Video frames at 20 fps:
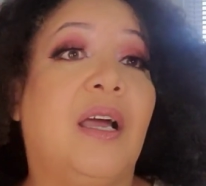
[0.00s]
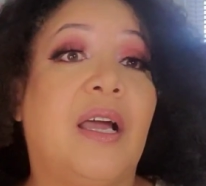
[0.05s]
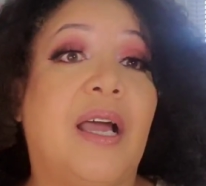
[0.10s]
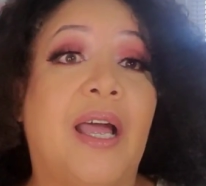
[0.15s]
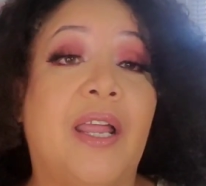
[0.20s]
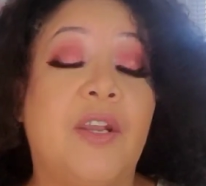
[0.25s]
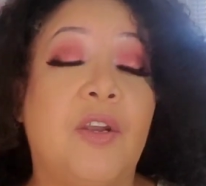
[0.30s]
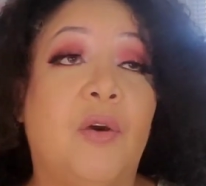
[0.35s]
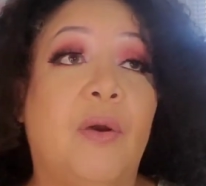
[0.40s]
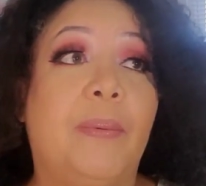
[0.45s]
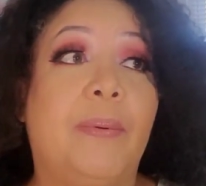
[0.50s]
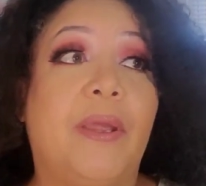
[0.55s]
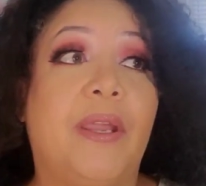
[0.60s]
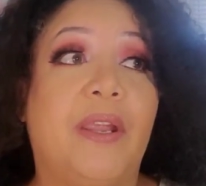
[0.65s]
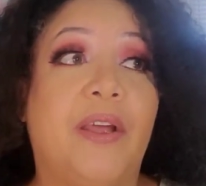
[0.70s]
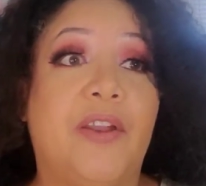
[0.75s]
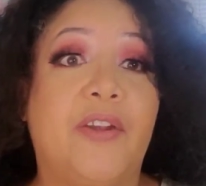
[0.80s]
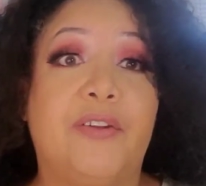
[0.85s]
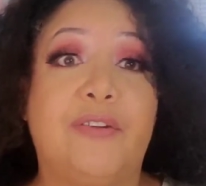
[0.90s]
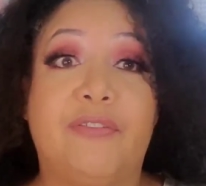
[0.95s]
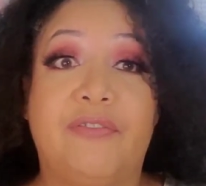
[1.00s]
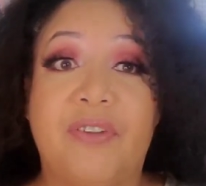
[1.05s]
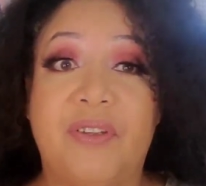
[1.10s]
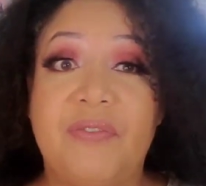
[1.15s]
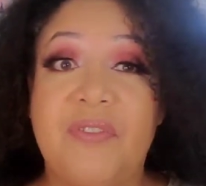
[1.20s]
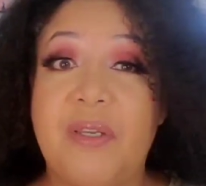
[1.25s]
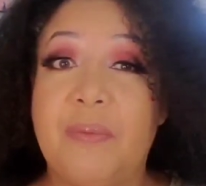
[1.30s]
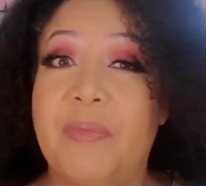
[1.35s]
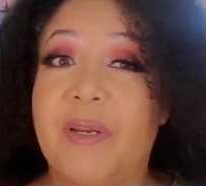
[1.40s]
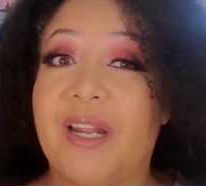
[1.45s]
I know I paid under
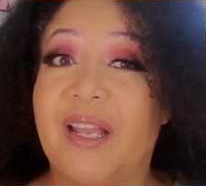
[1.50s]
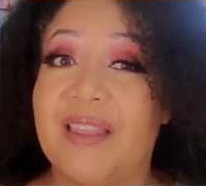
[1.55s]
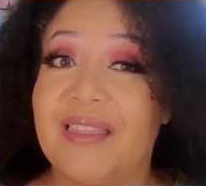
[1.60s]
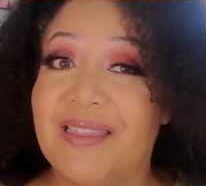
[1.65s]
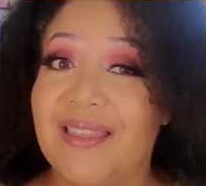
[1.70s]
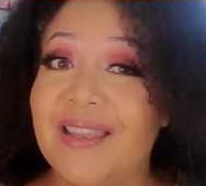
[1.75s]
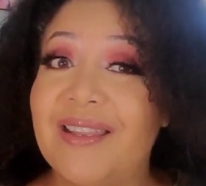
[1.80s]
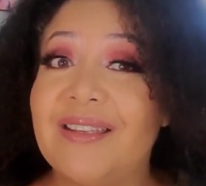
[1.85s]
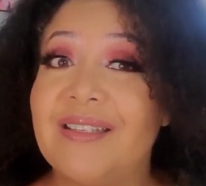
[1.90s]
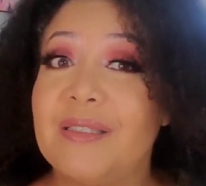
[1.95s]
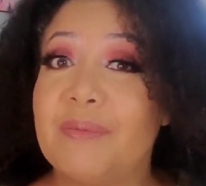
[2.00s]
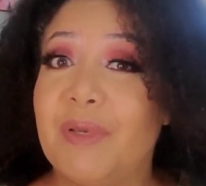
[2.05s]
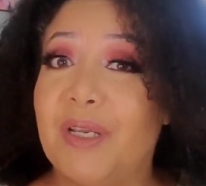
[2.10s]
50, but I think it's